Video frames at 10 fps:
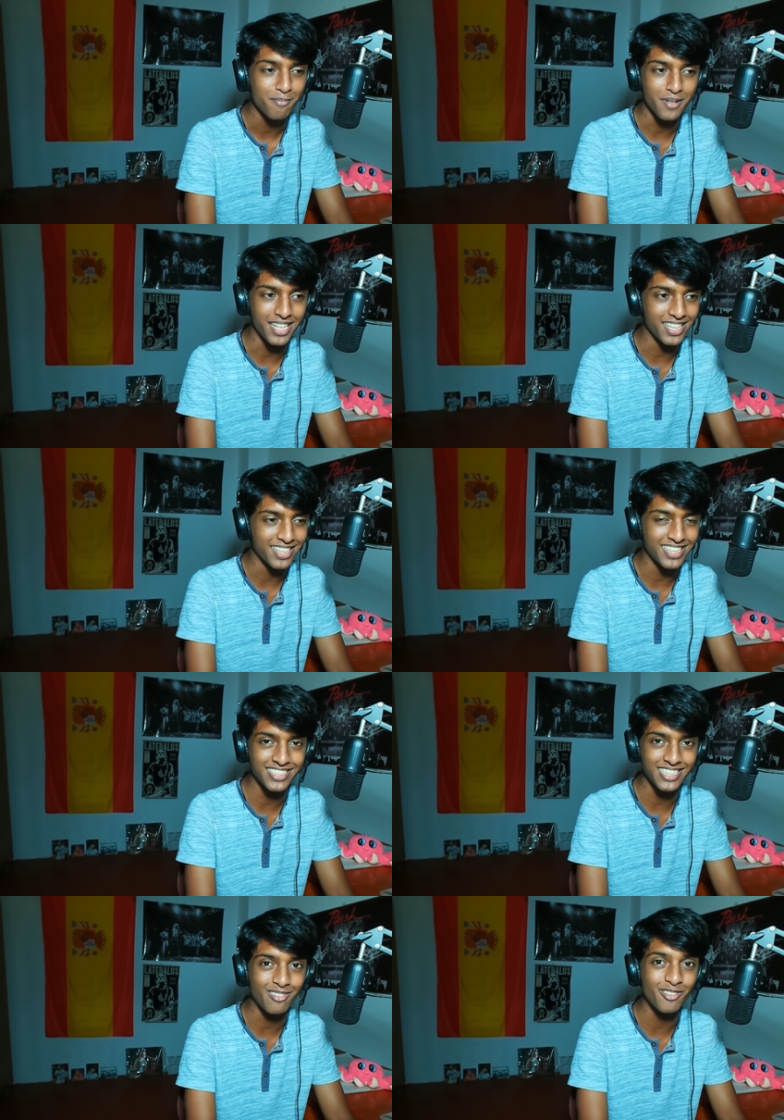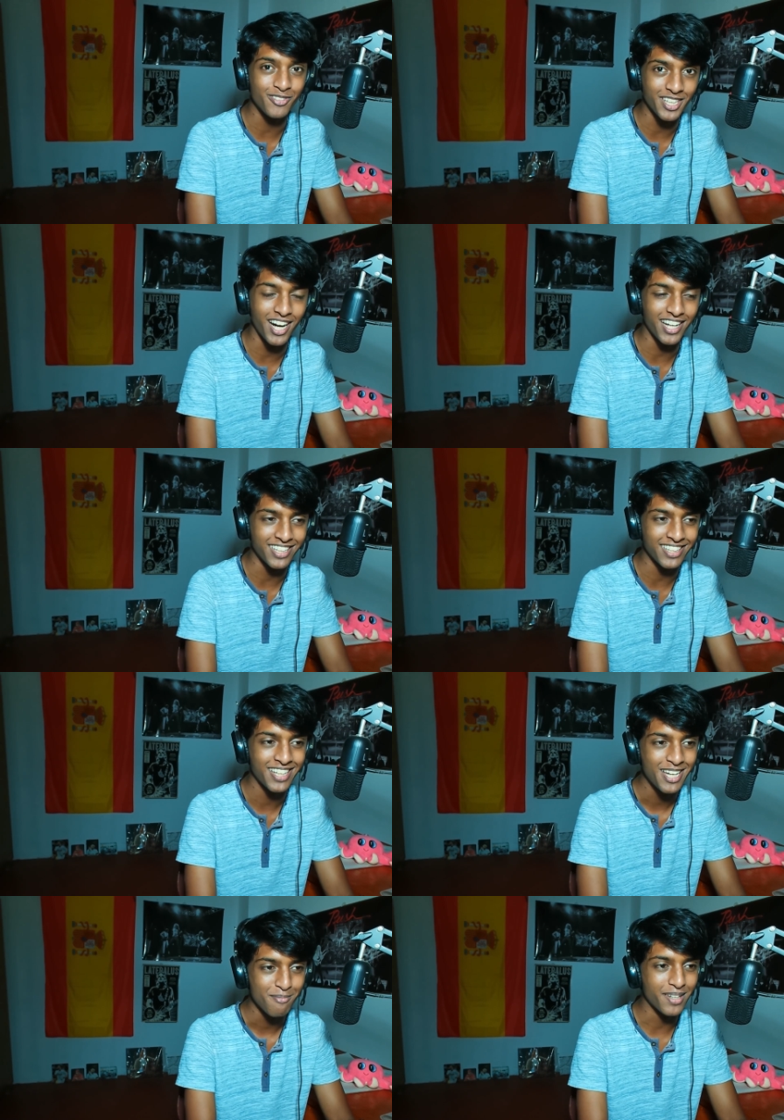but he, he's never forgotten
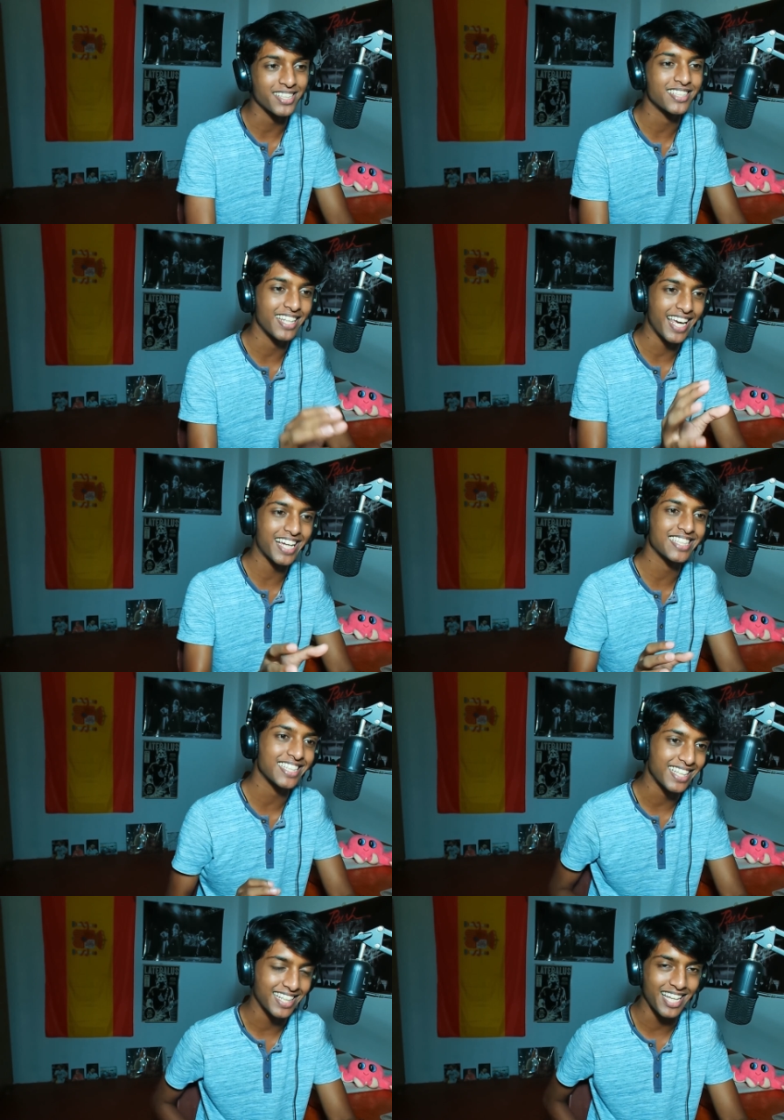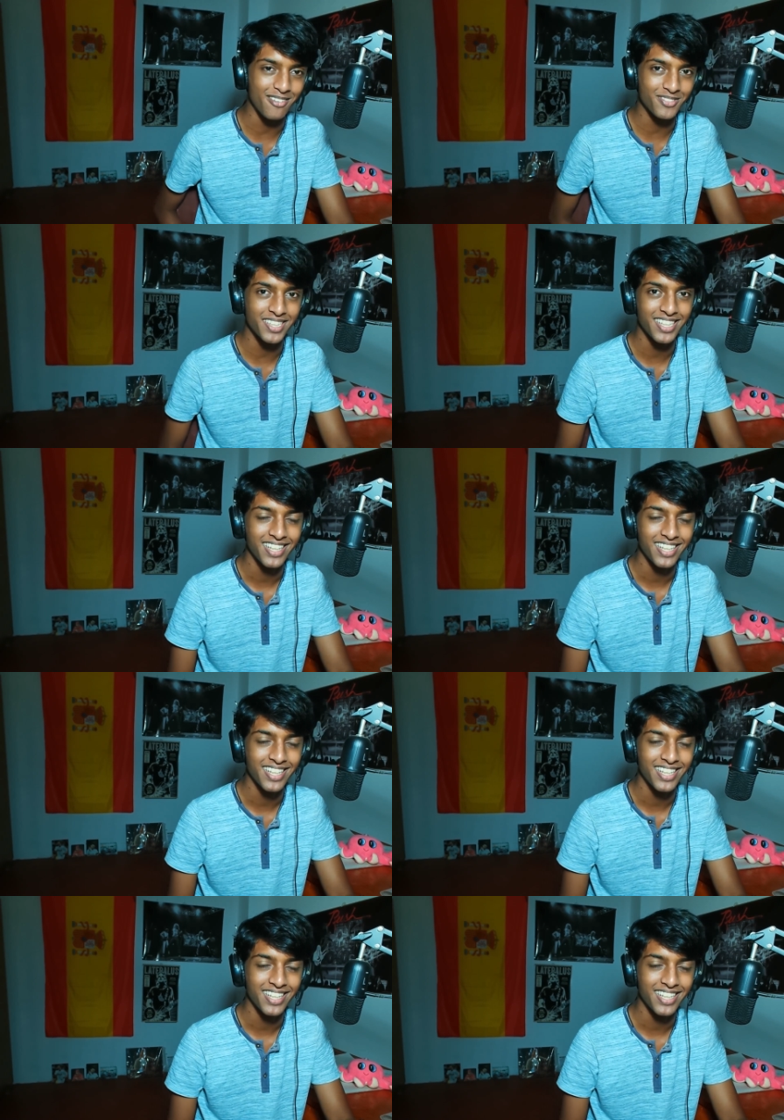because the legacy he left